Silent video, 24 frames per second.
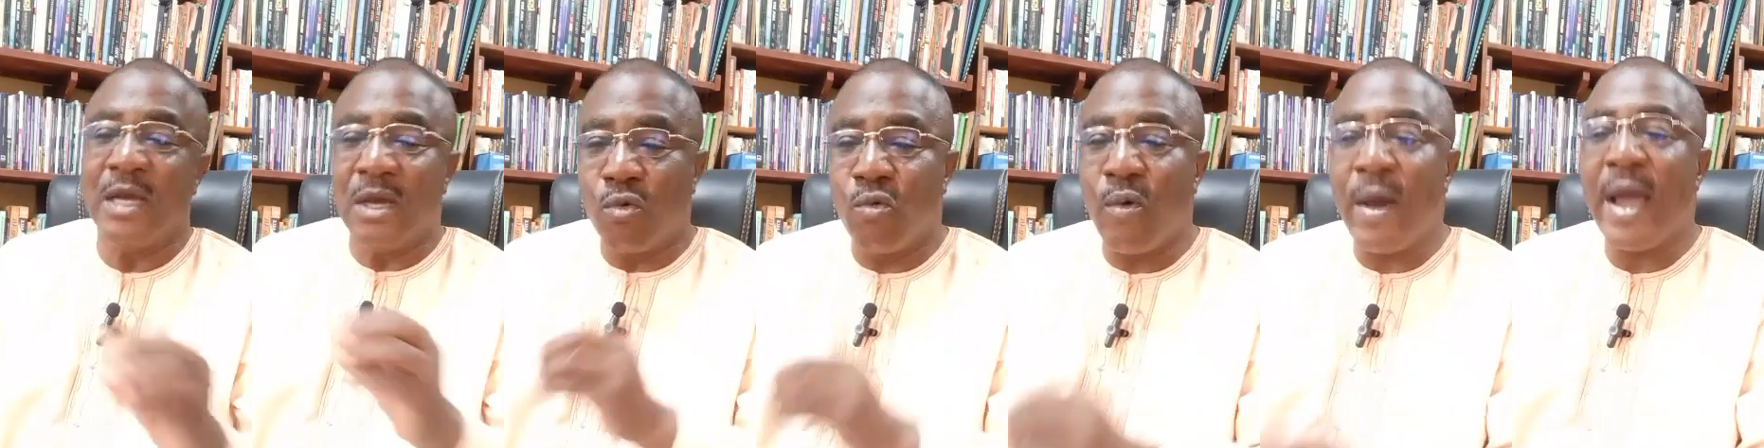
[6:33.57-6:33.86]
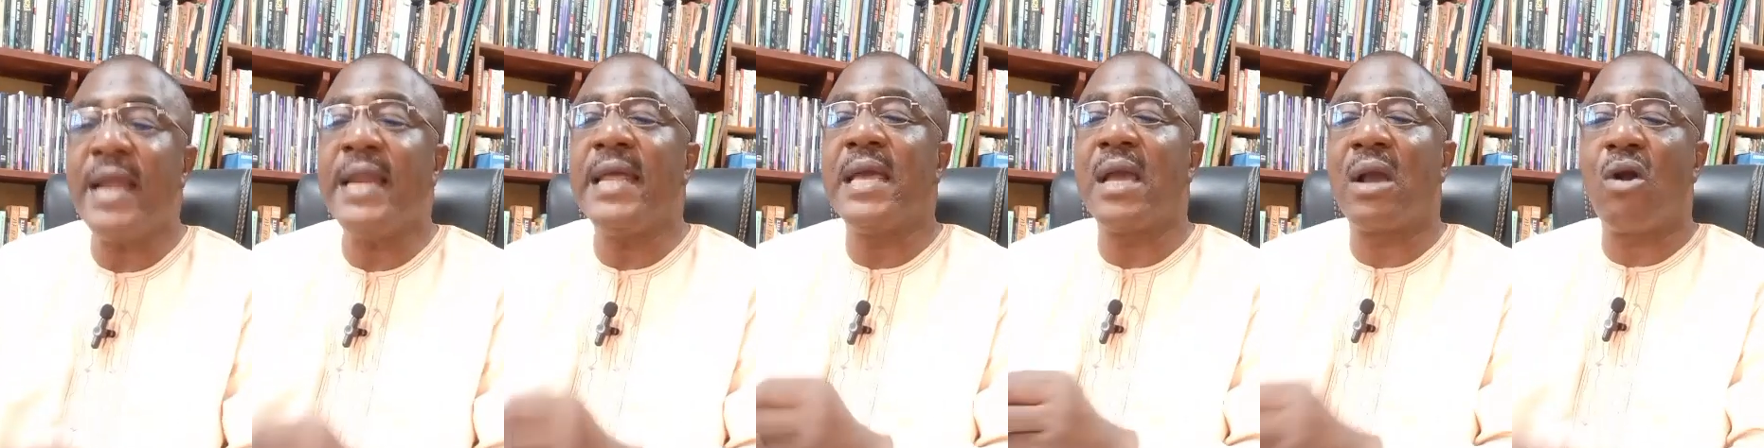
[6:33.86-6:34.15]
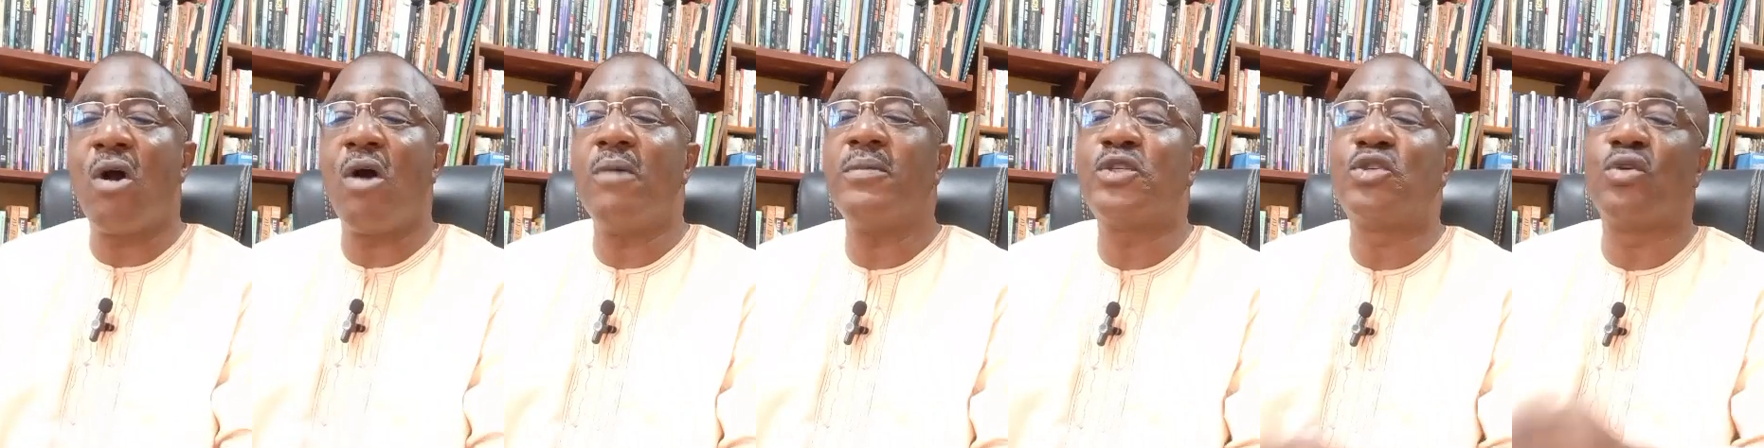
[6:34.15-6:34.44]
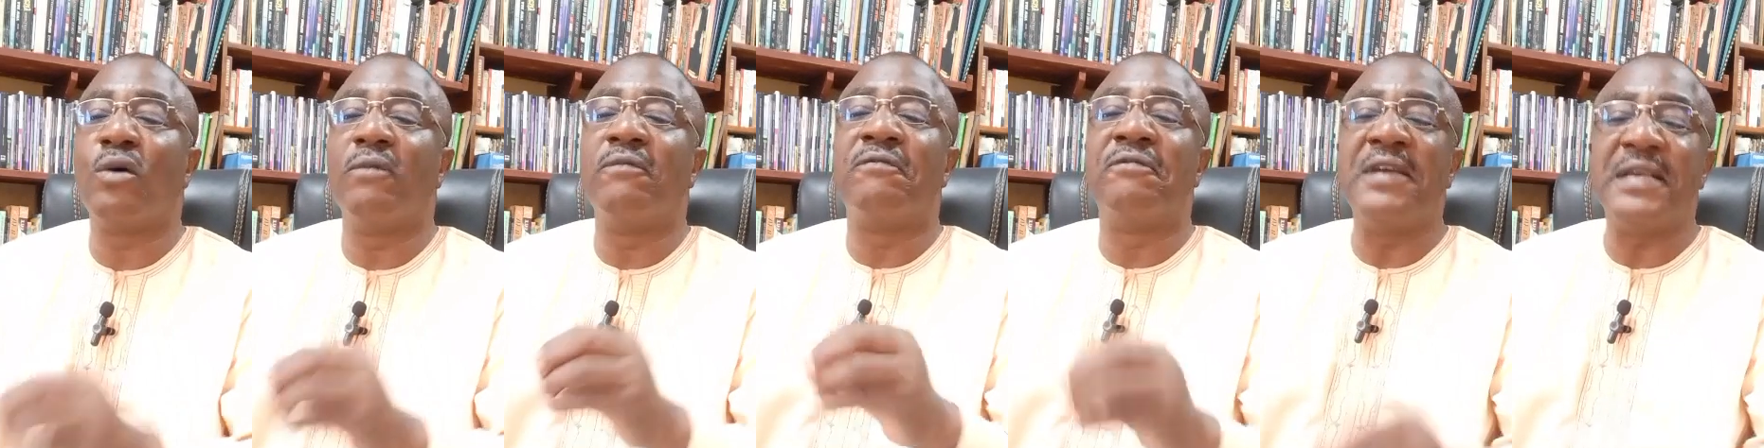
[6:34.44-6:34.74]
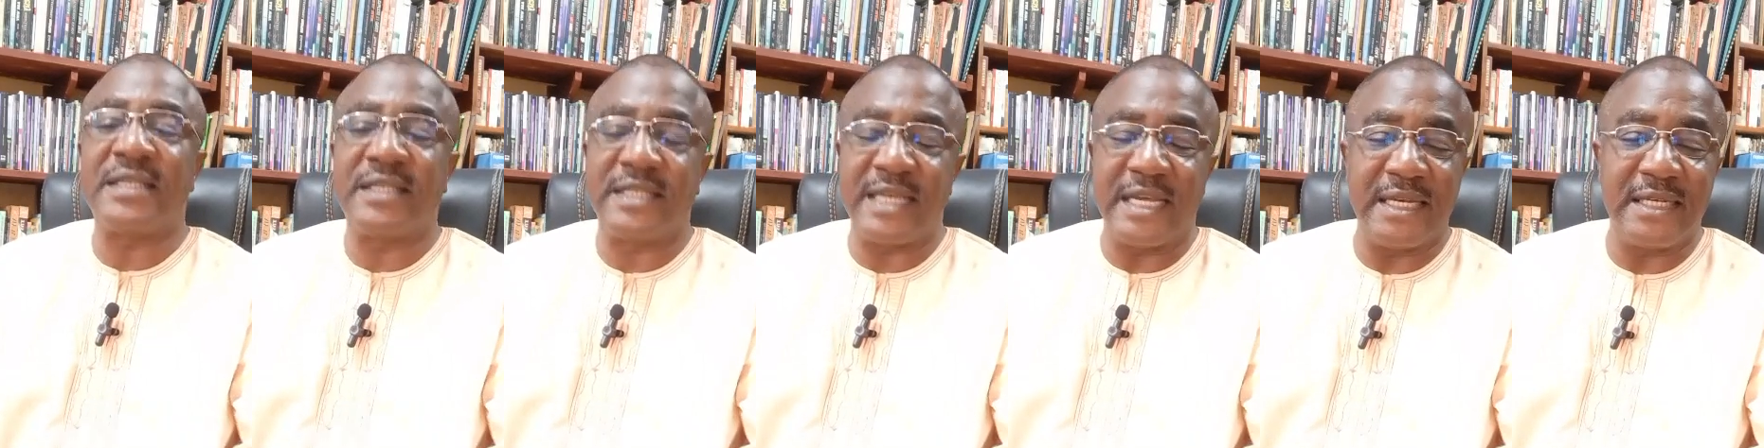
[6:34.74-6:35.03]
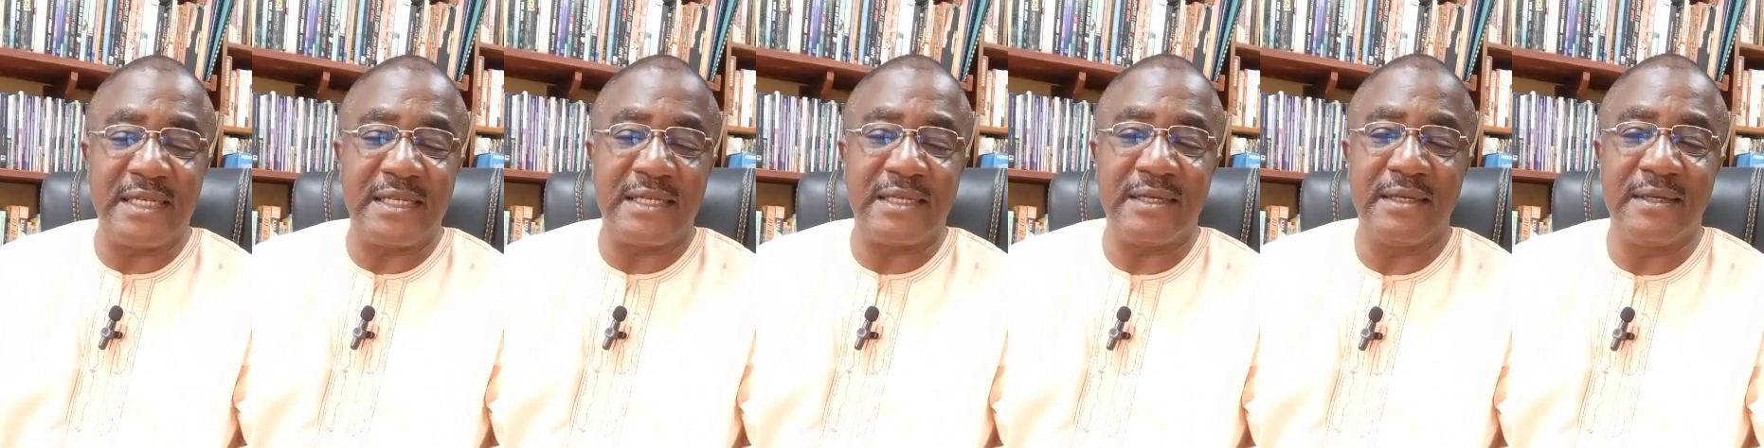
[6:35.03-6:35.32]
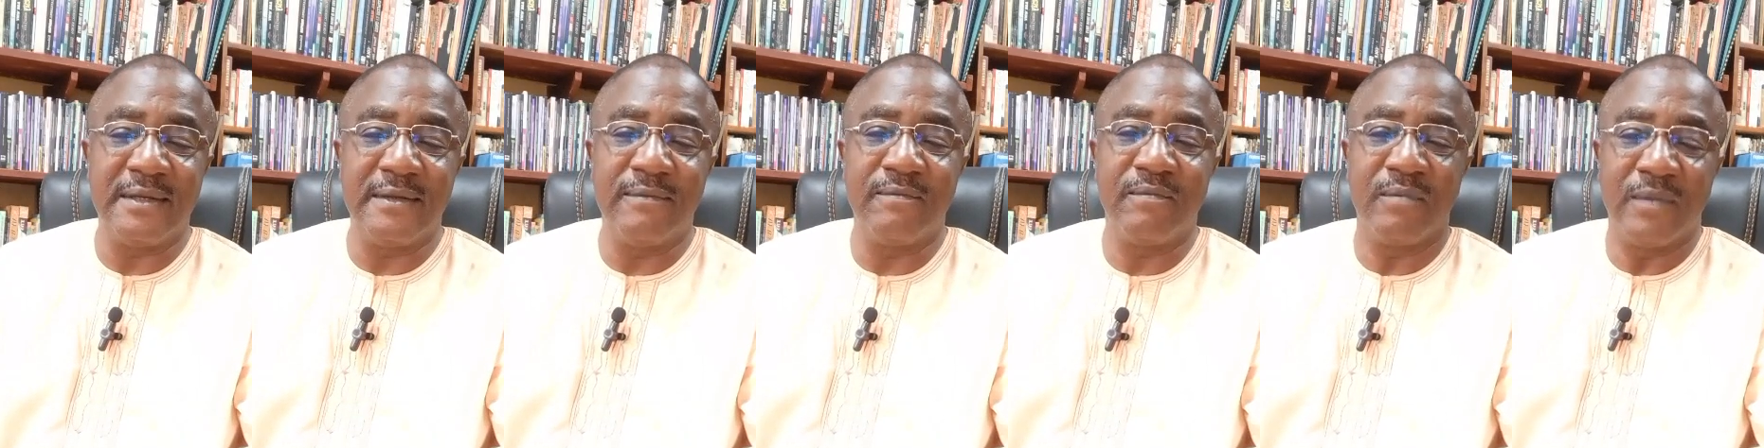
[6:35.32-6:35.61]
When he comes to visit
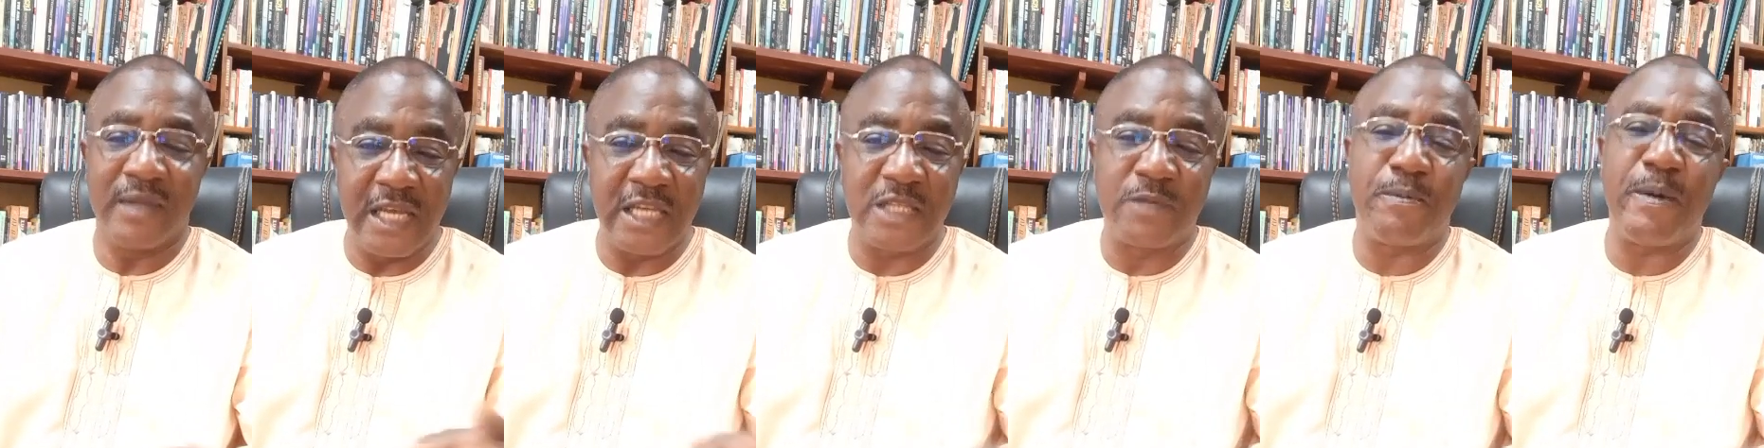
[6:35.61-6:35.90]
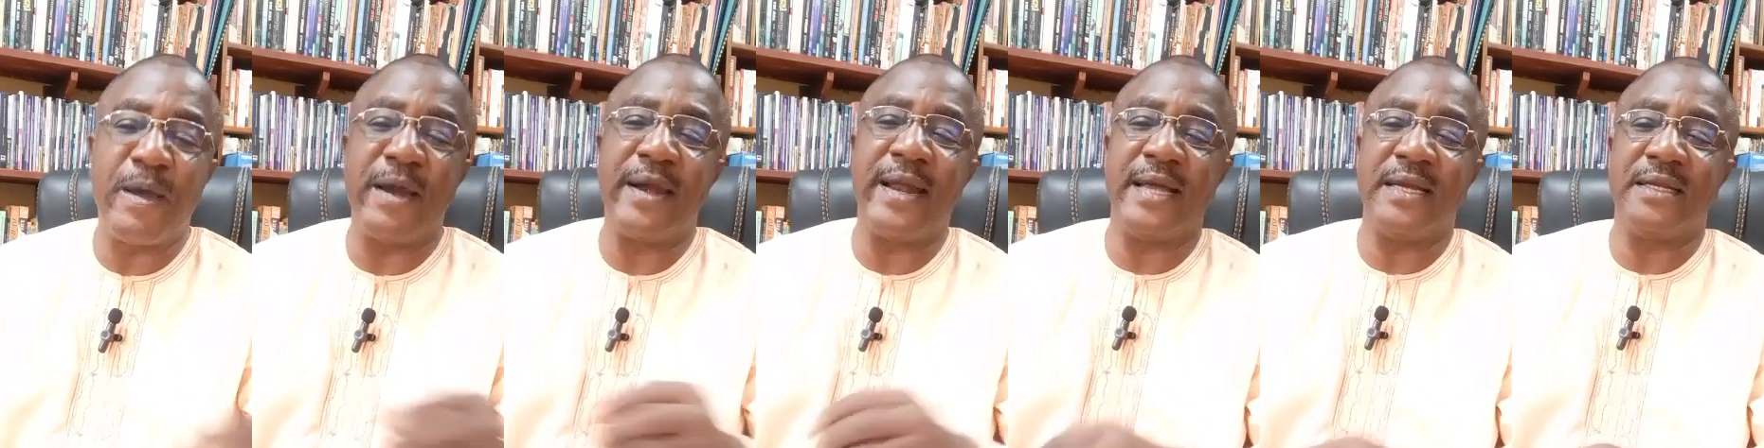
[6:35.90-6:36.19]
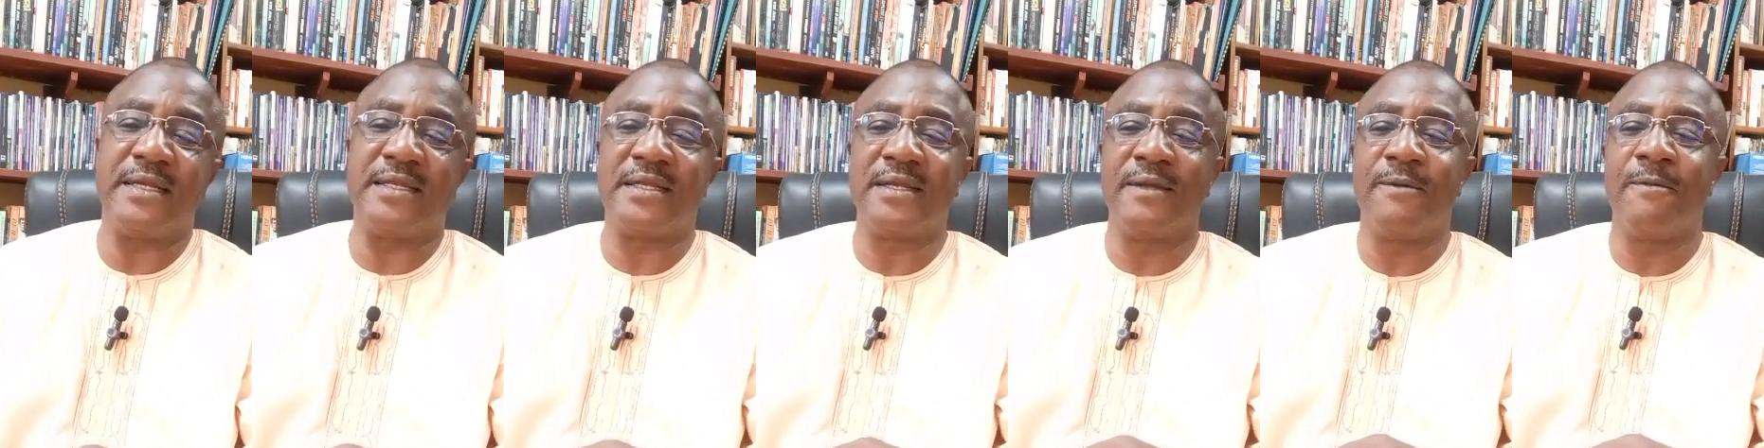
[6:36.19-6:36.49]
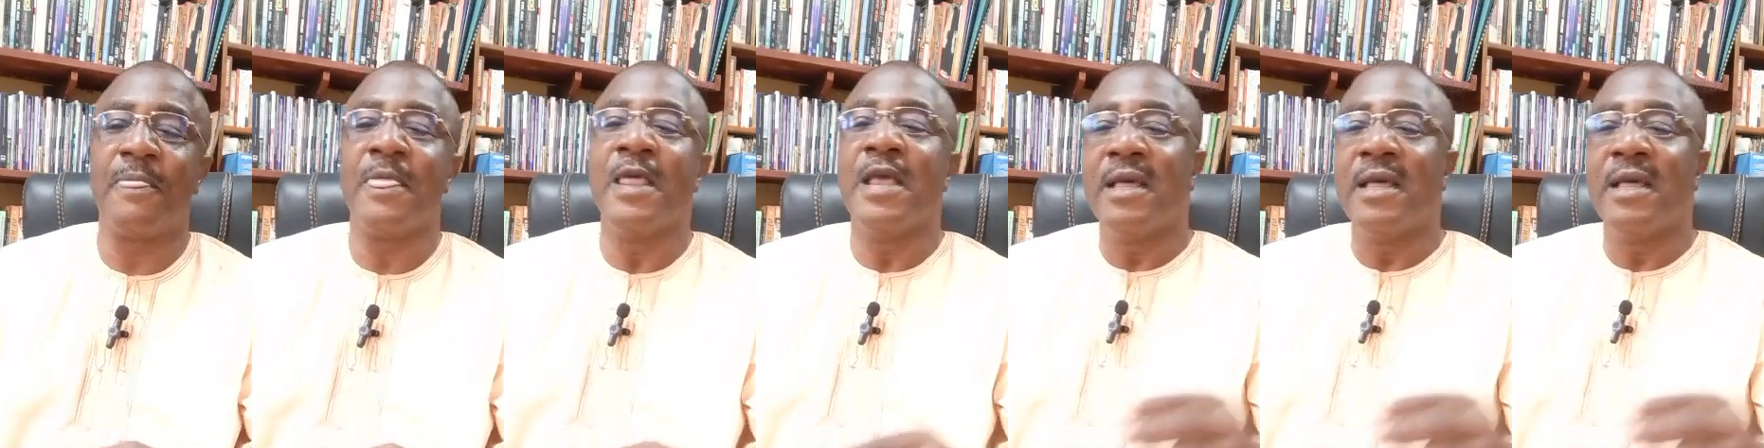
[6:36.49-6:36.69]
his parents,